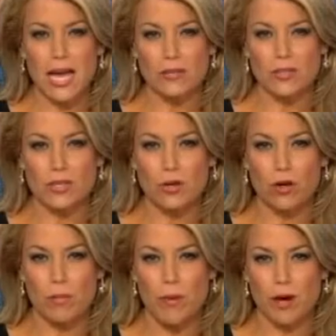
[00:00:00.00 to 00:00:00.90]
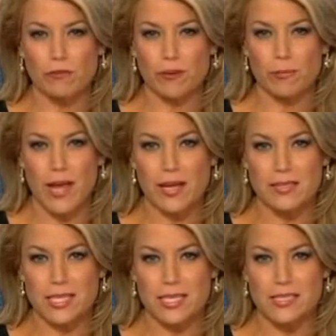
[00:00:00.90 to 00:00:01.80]
Now, the so-called barefoot
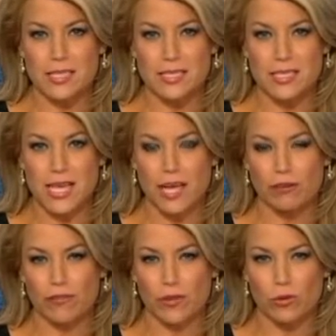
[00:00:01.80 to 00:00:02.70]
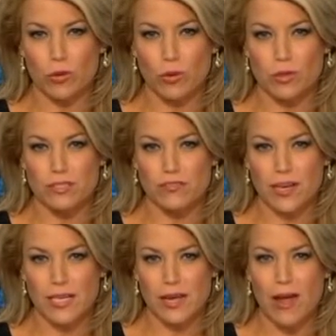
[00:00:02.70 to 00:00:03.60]
bandit is in a Seattle federal court to
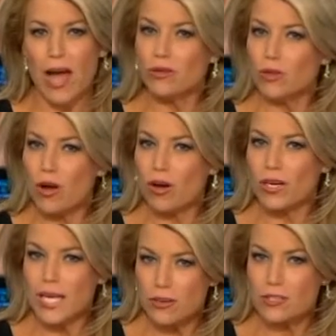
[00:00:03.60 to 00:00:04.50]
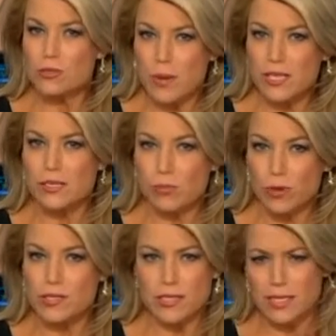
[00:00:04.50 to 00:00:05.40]
find out how long he could spend in
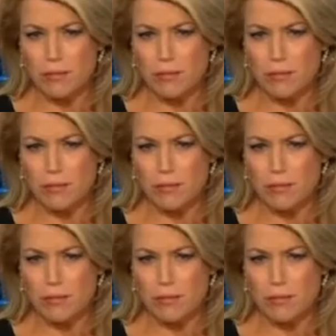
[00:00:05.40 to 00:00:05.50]
prison.